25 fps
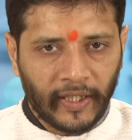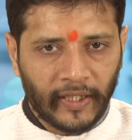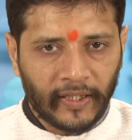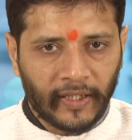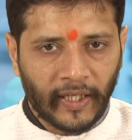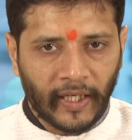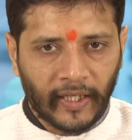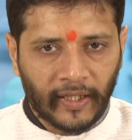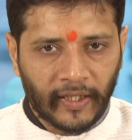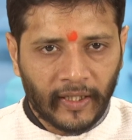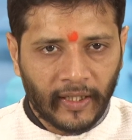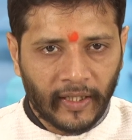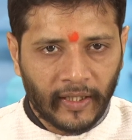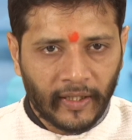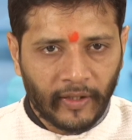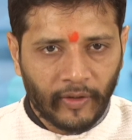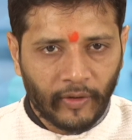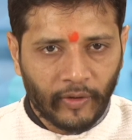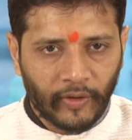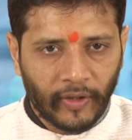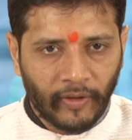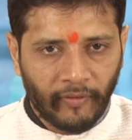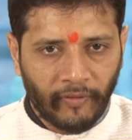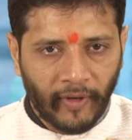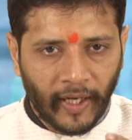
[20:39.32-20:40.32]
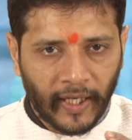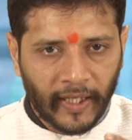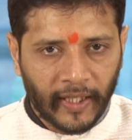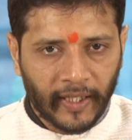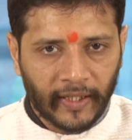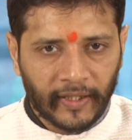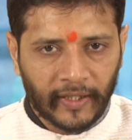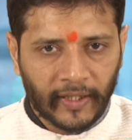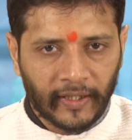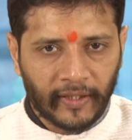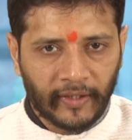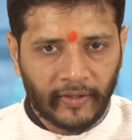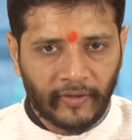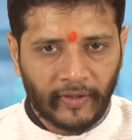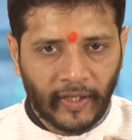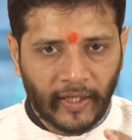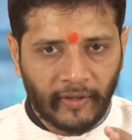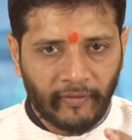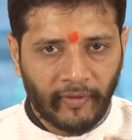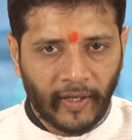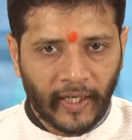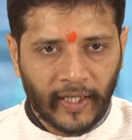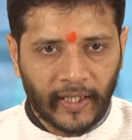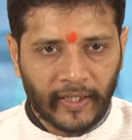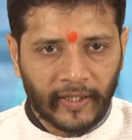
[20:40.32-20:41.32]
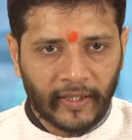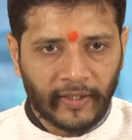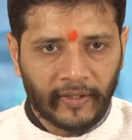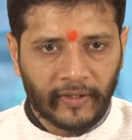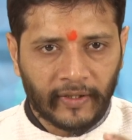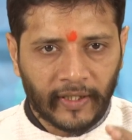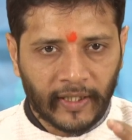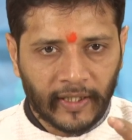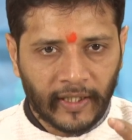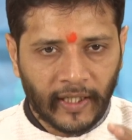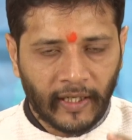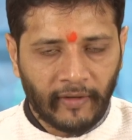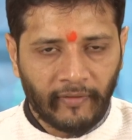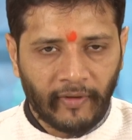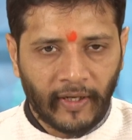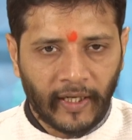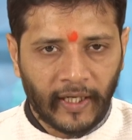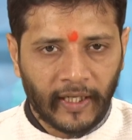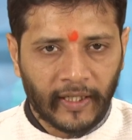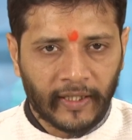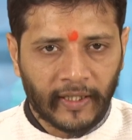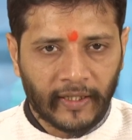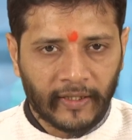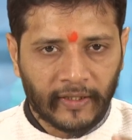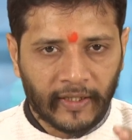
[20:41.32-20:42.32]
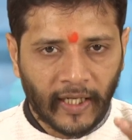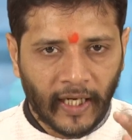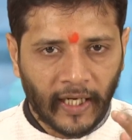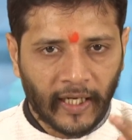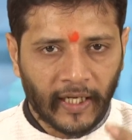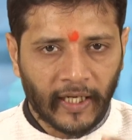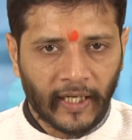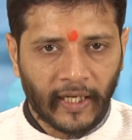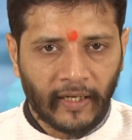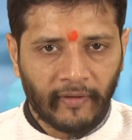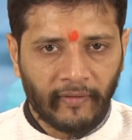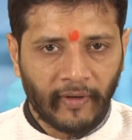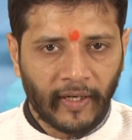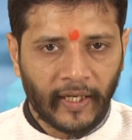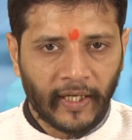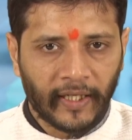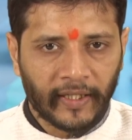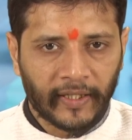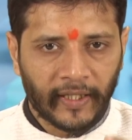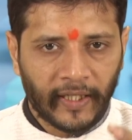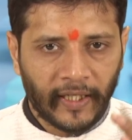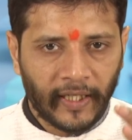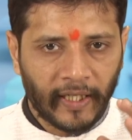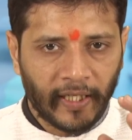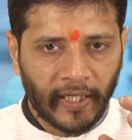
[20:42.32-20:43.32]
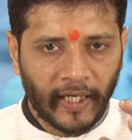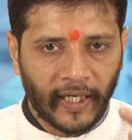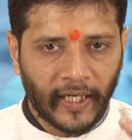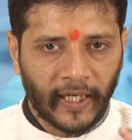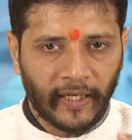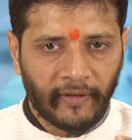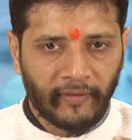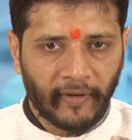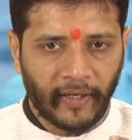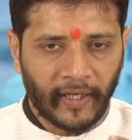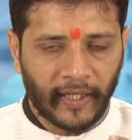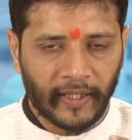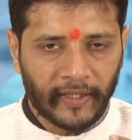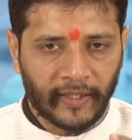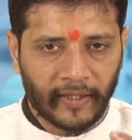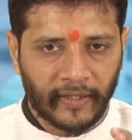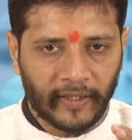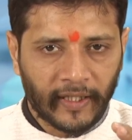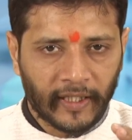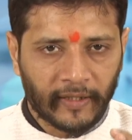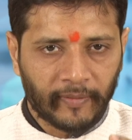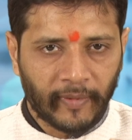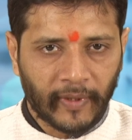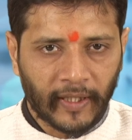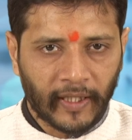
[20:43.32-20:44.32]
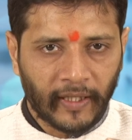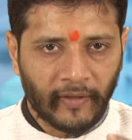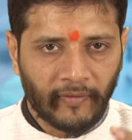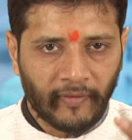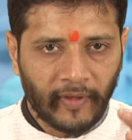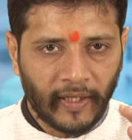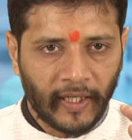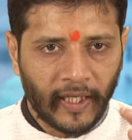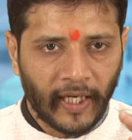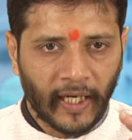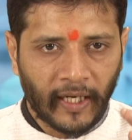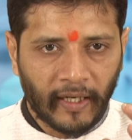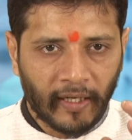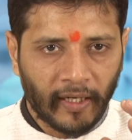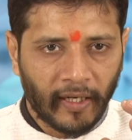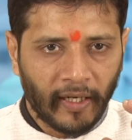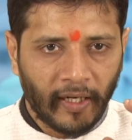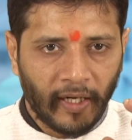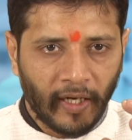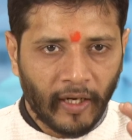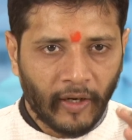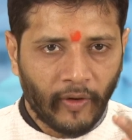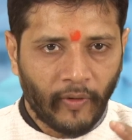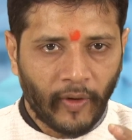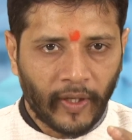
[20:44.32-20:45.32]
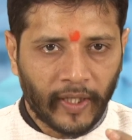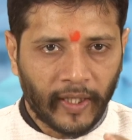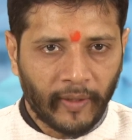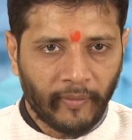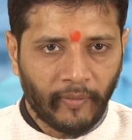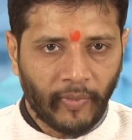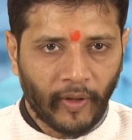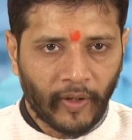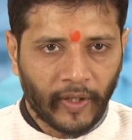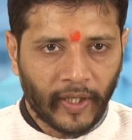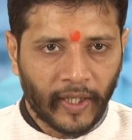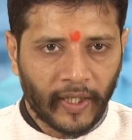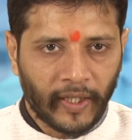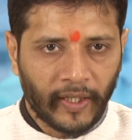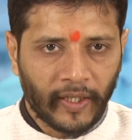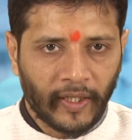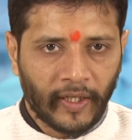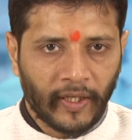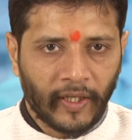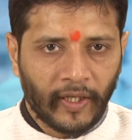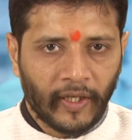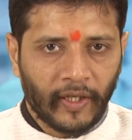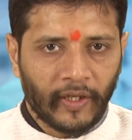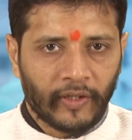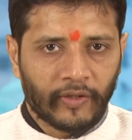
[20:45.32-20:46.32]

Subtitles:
these are the the variation, trend variation, seasonal variation, cyclical variation, erratic variation respectively are quite important.